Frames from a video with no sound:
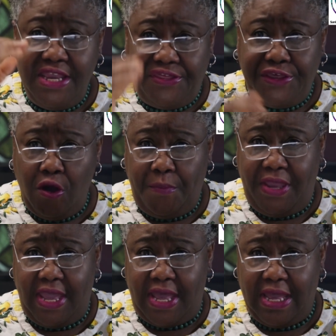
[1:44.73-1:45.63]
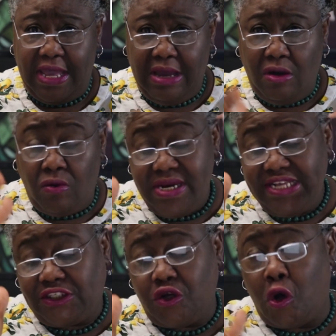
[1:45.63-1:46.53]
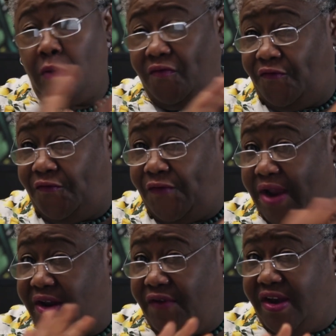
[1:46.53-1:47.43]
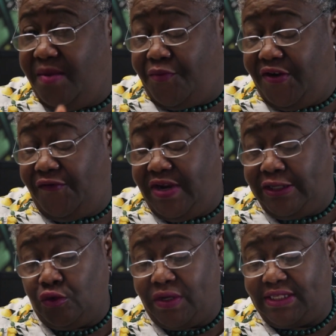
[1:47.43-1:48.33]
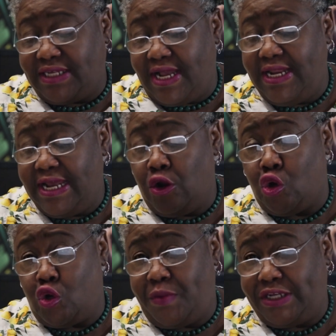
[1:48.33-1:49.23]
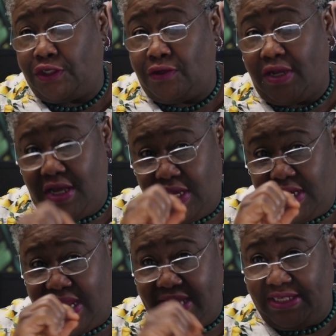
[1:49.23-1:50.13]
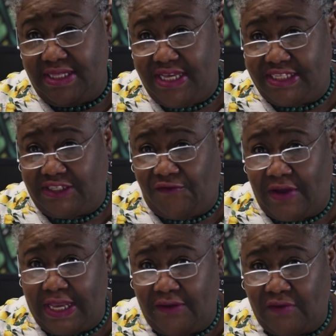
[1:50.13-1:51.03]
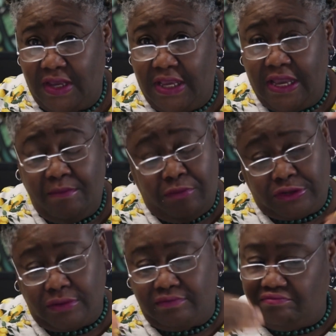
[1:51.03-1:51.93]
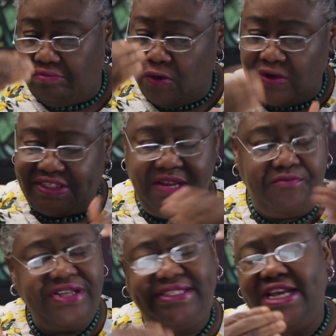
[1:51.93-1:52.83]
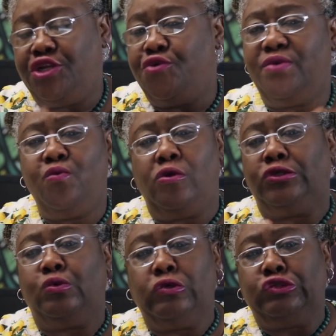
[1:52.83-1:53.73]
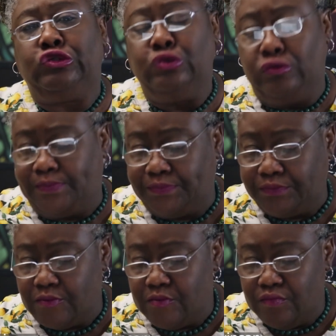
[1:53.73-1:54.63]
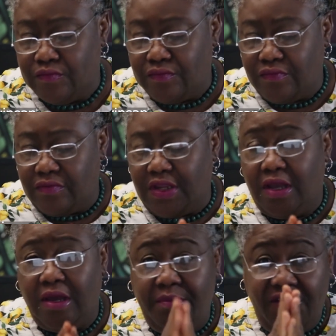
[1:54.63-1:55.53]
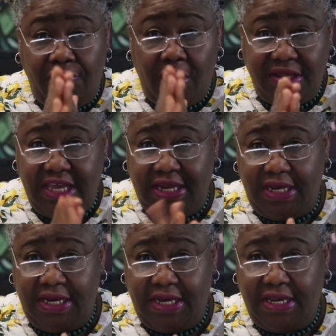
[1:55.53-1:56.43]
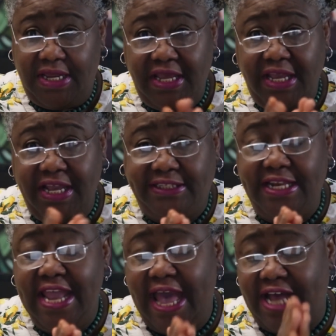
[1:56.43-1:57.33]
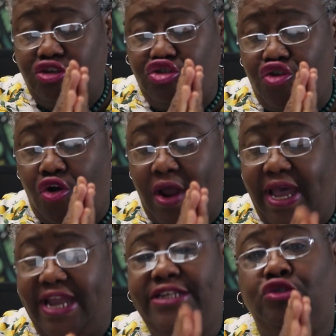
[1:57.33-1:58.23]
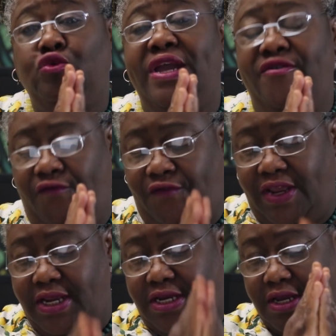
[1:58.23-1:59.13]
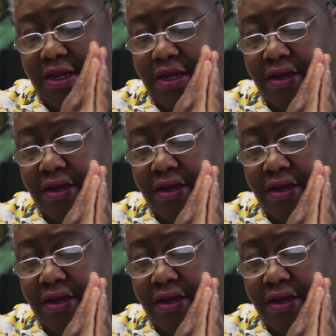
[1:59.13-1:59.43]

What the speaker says: Ethiopia only succumbed very, very briefly to Italian occupation in 1935, but was liberated during World War II. Before then, Italy had tried to invade